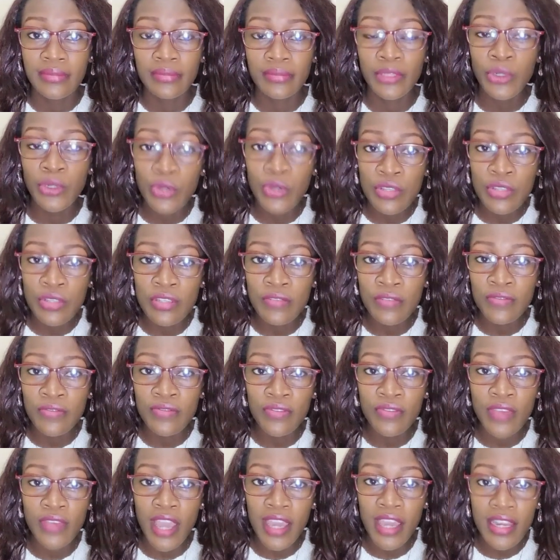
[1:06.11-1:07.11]
because if
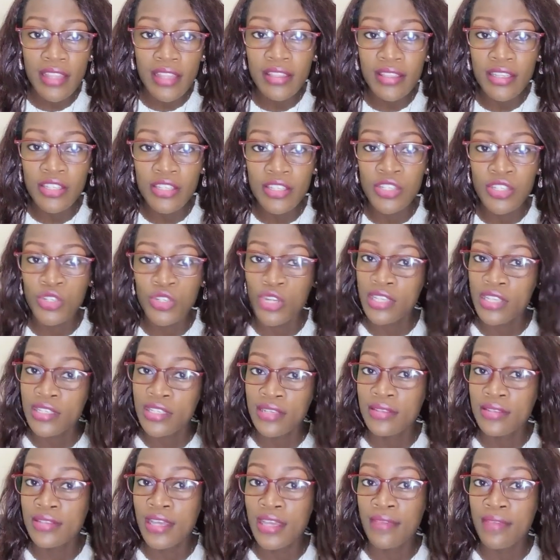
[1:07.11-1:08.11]
anything
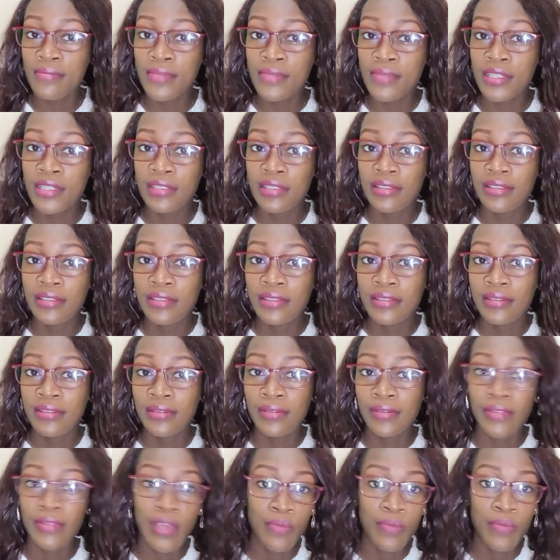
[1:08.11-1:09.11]
stresses them,
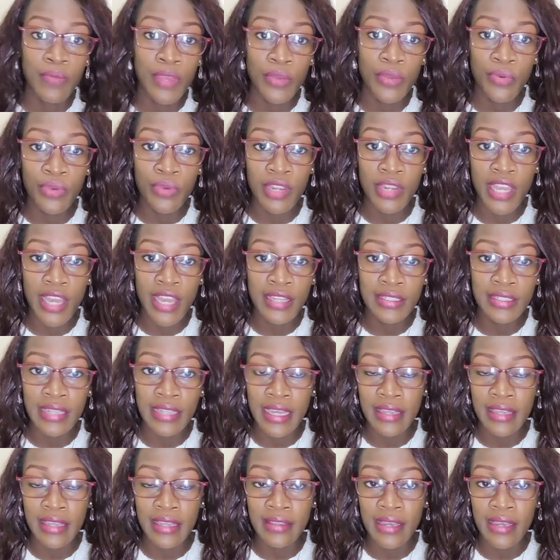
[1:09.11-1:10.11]
they may react
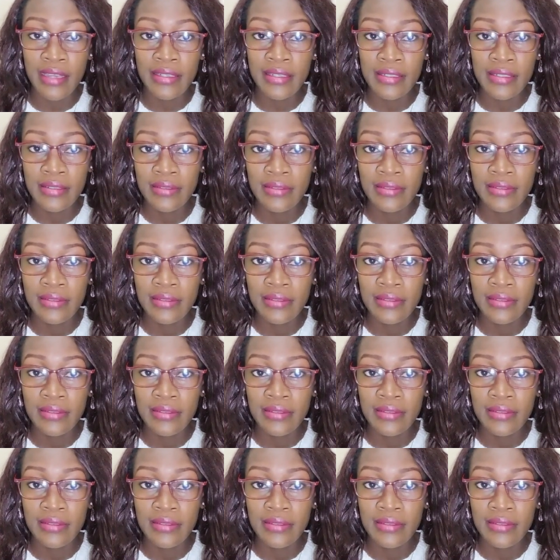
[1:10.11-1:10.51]
like that.